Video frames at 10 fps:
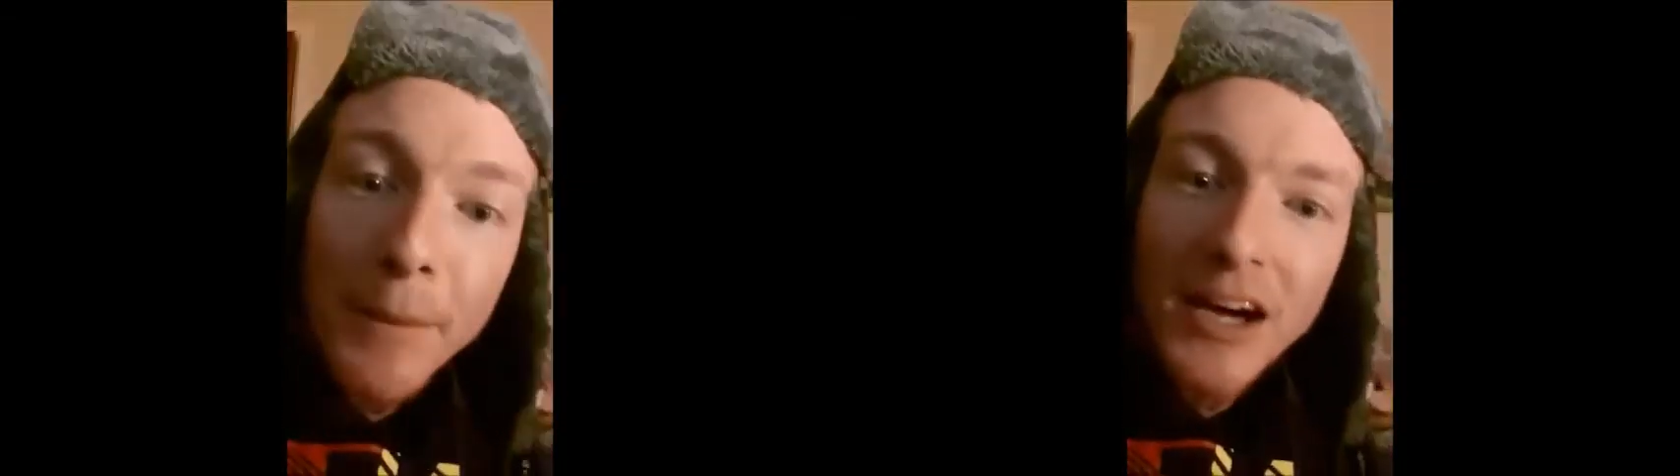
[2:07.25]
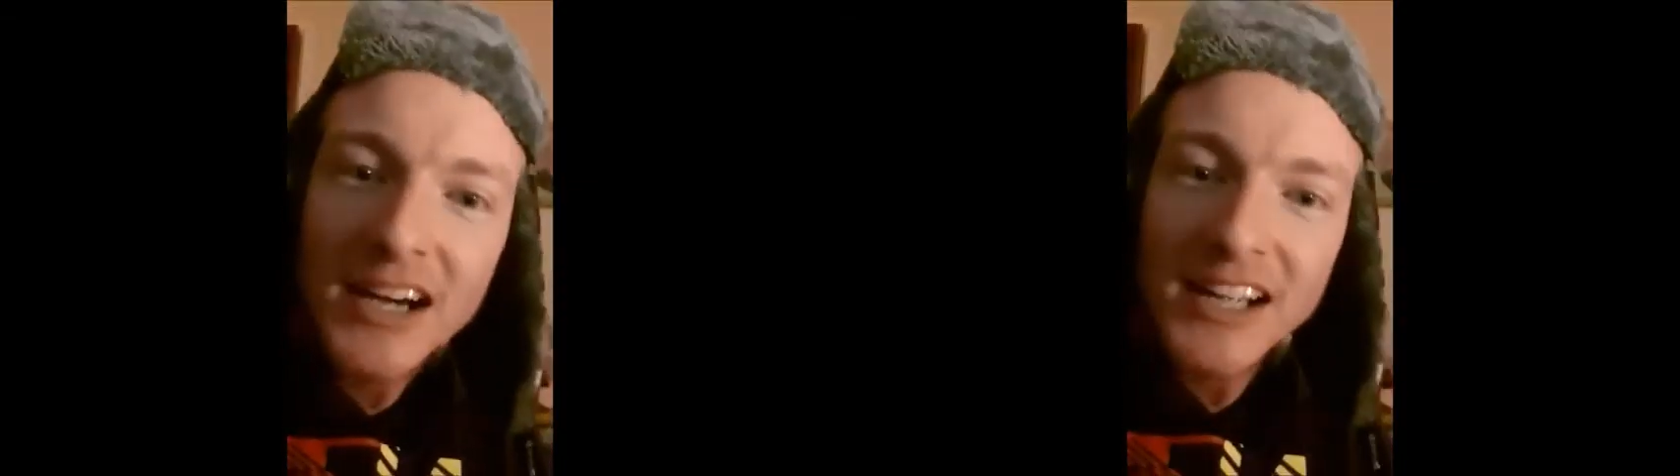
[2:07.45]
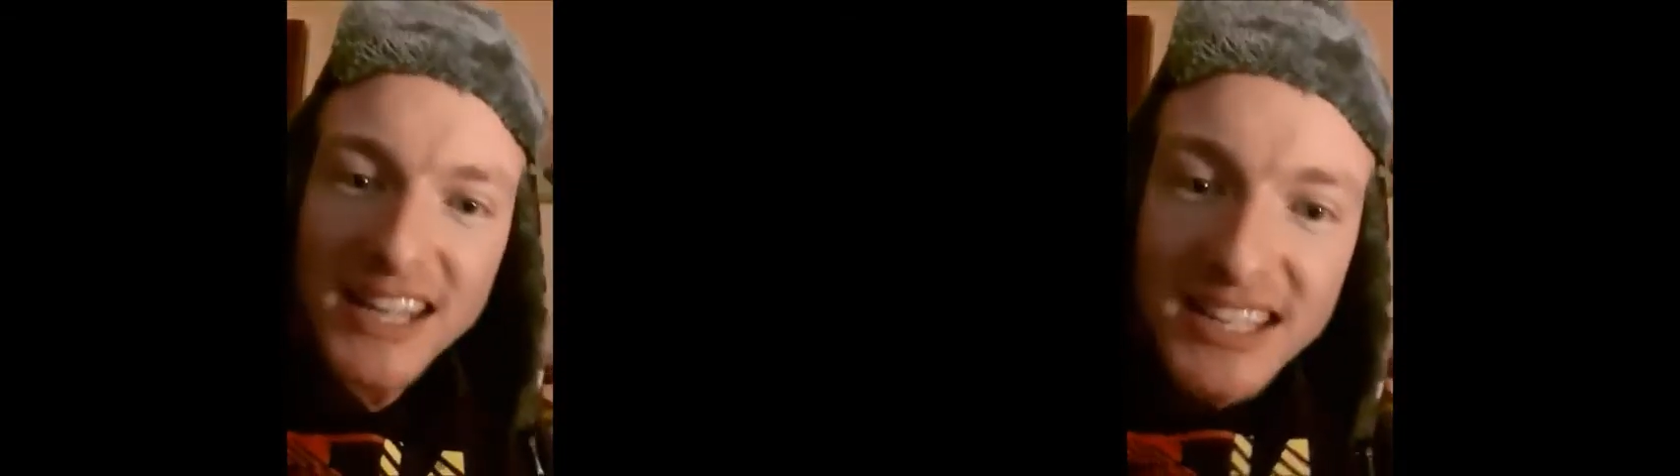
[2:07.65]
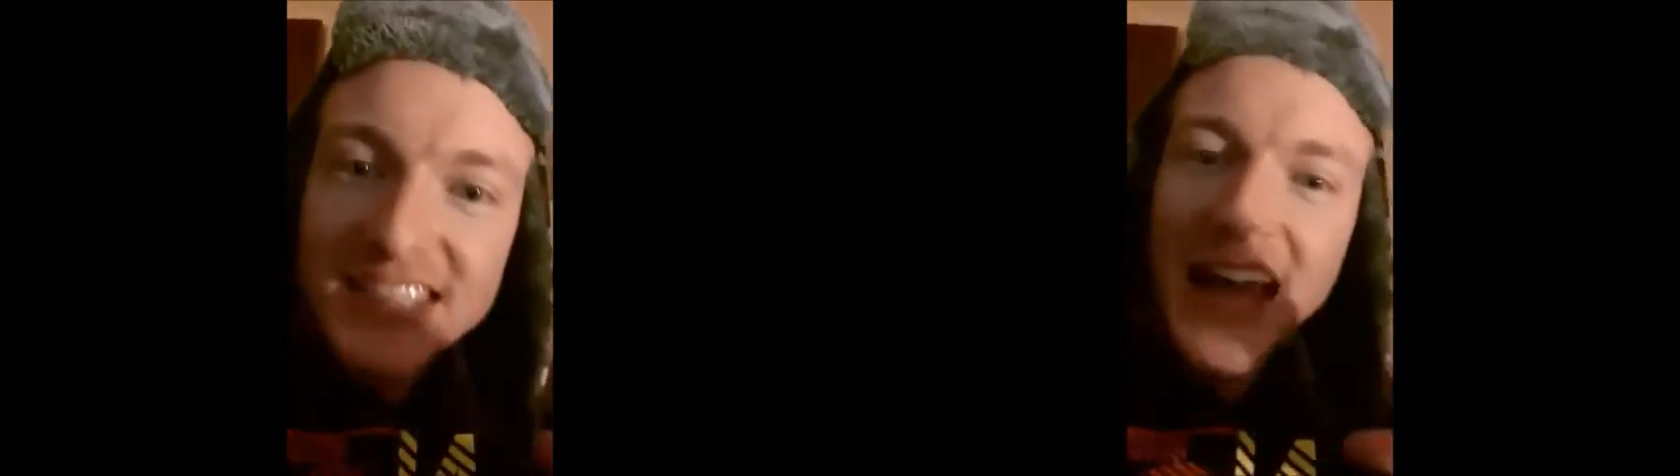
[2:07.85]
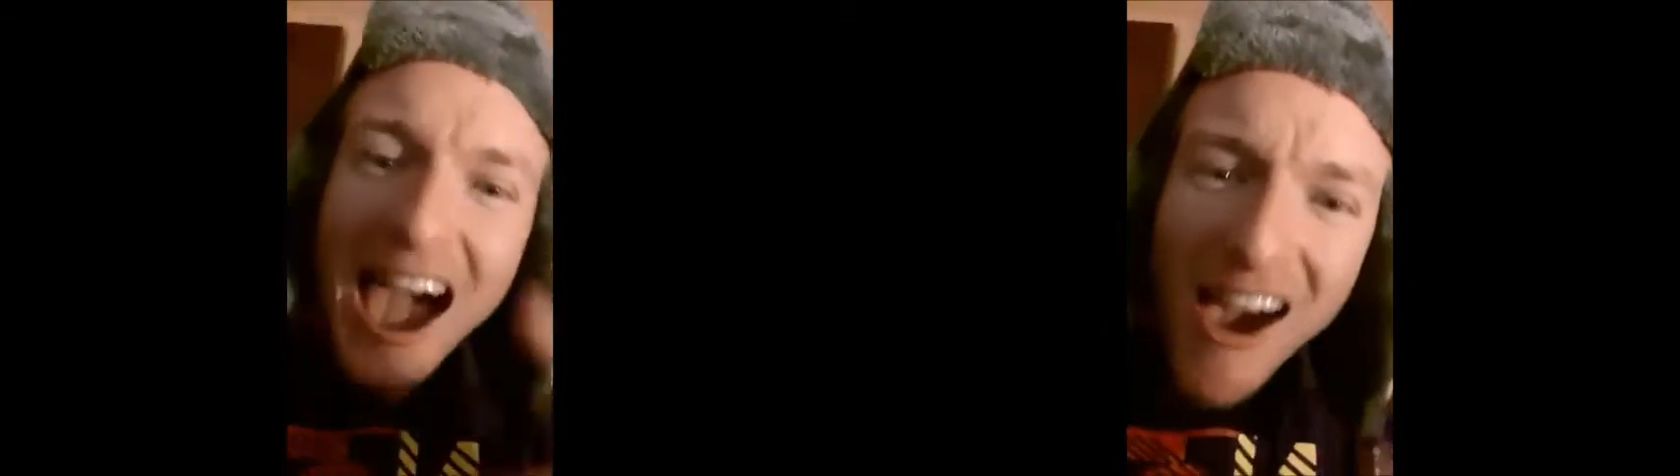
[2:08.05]
Get
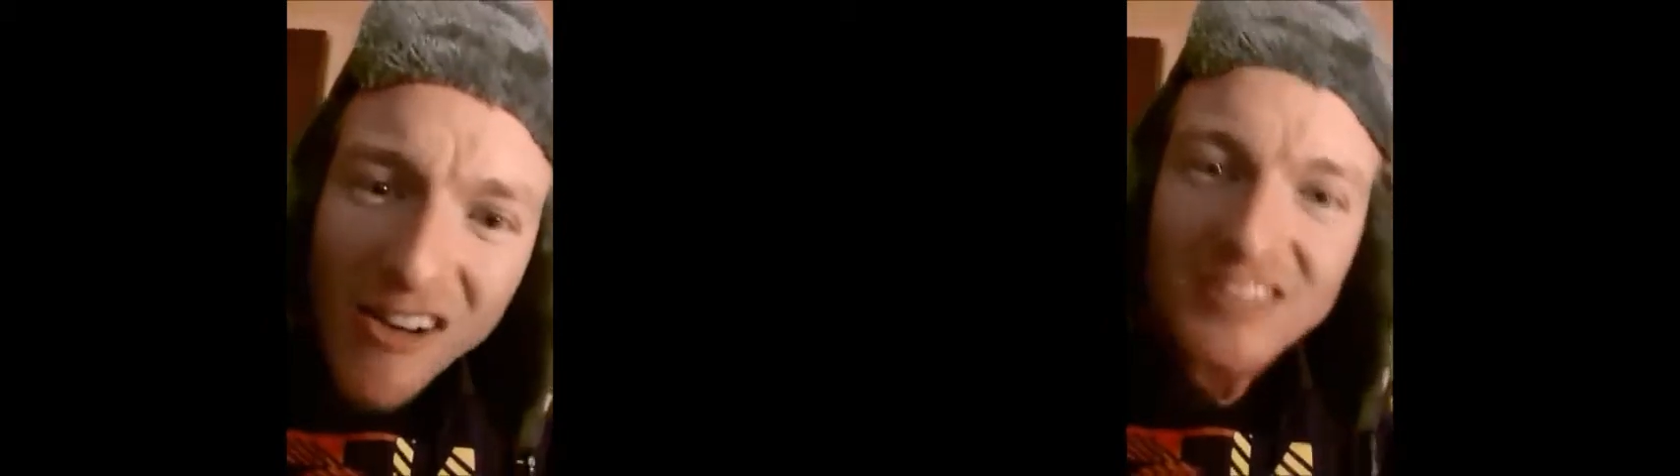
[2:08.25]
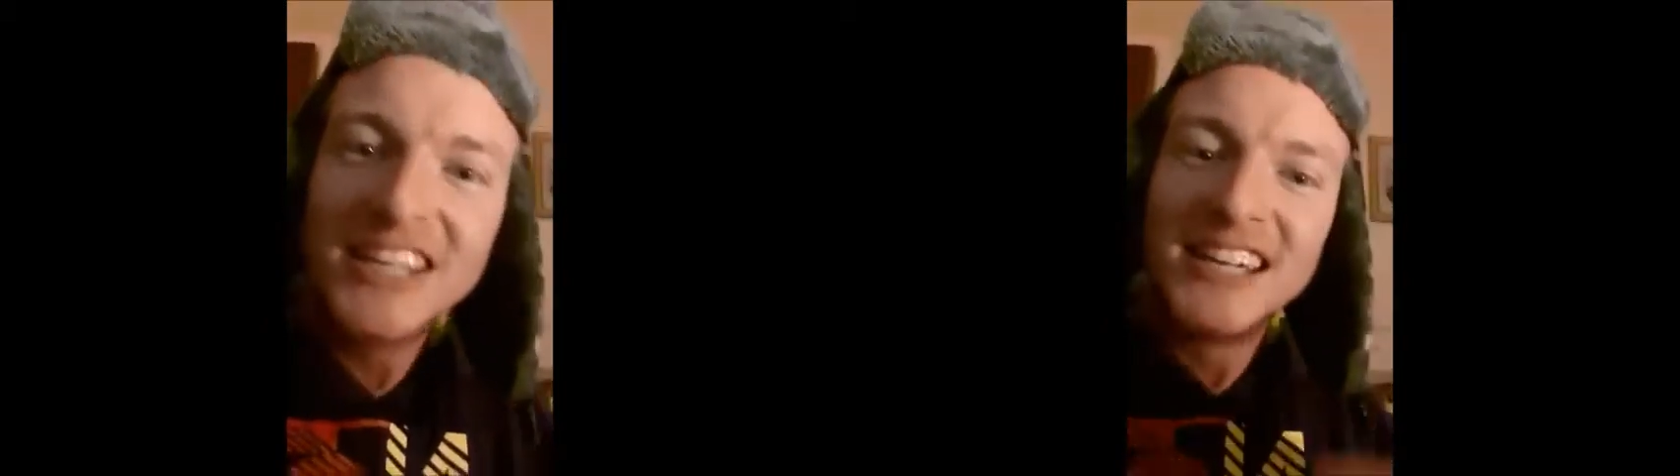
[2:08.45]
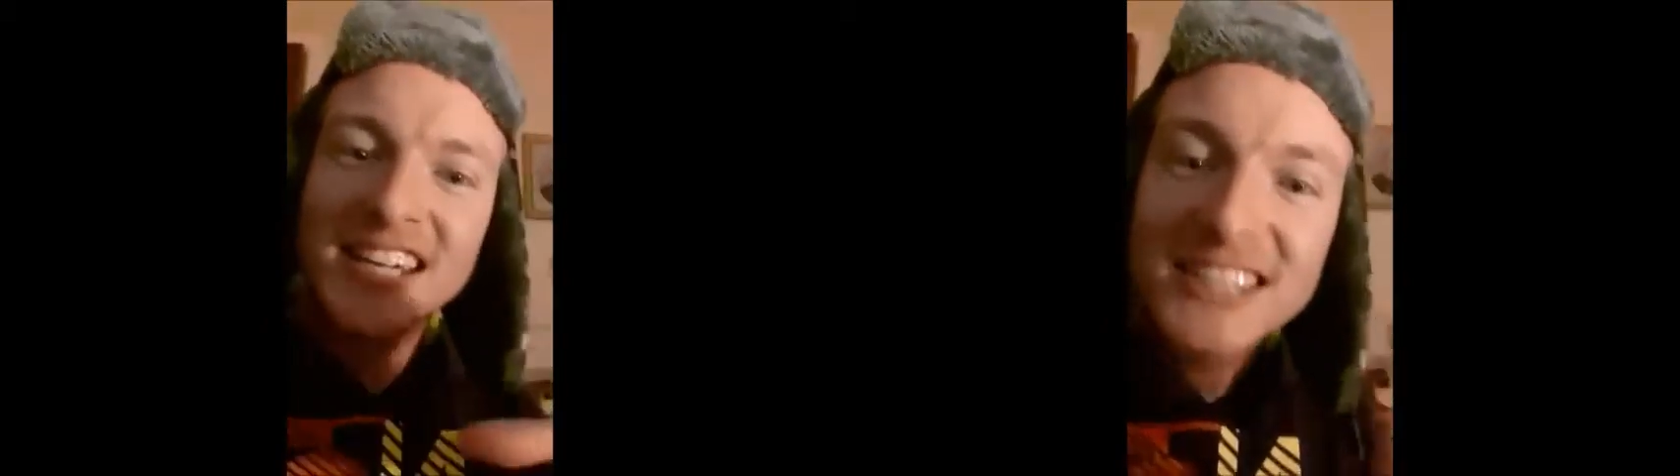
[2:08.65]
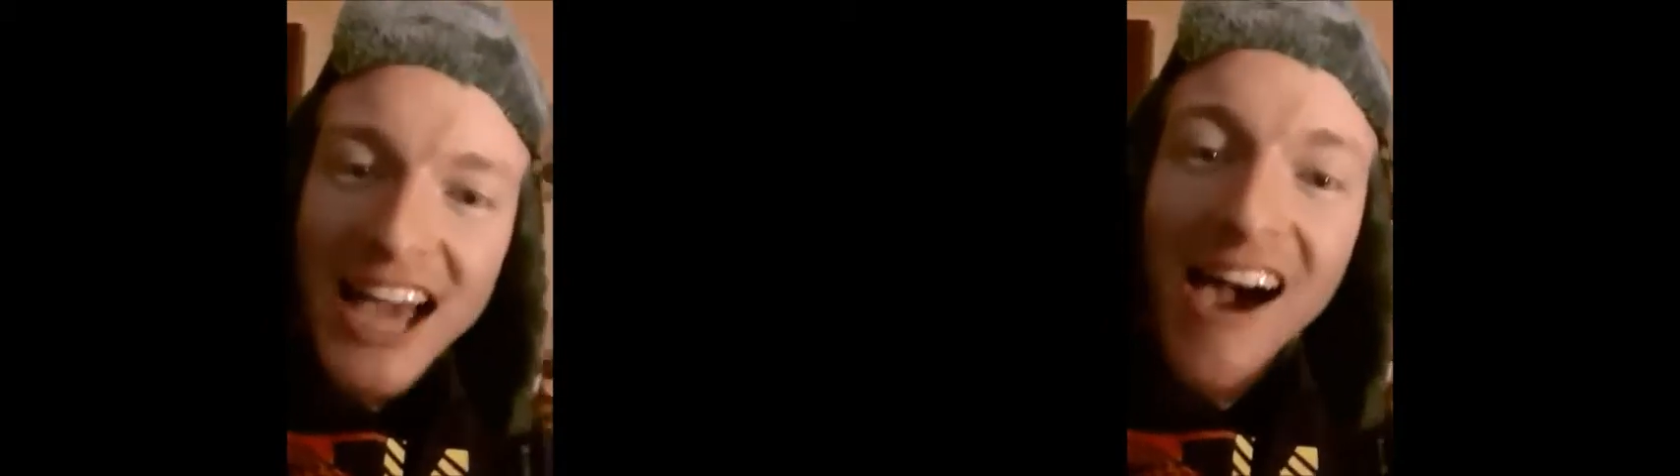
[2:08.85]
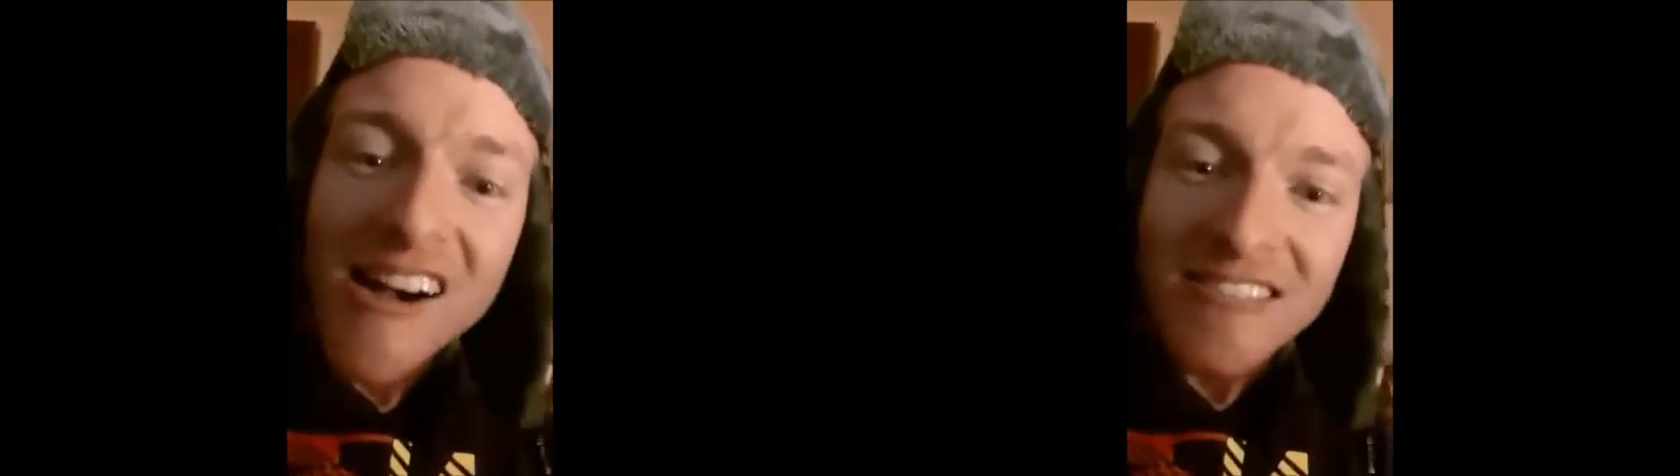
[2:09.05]
down, get down.